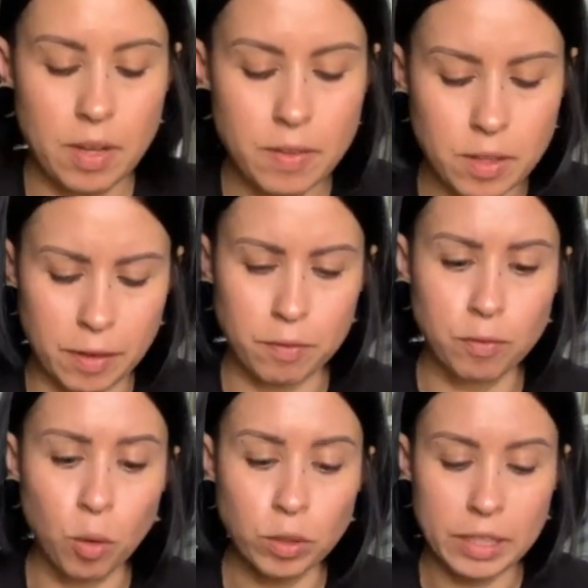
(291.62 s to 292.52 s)
I
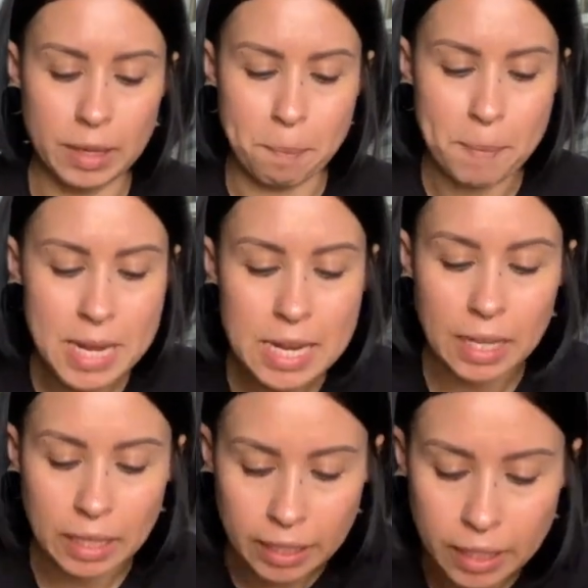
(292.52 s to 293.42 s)
fold it
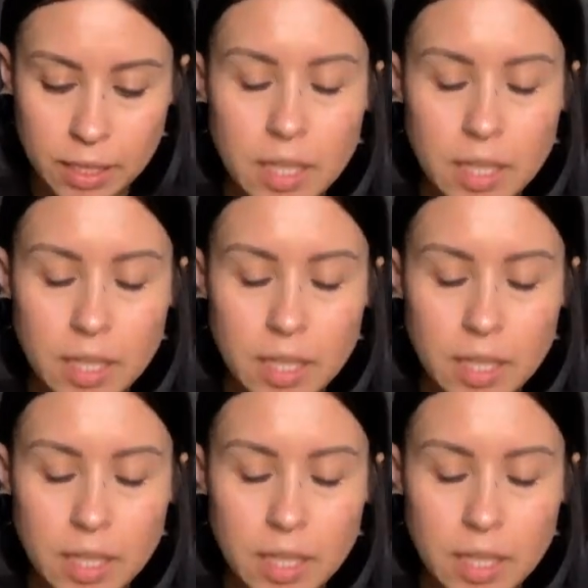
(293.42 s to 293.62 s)
immediately.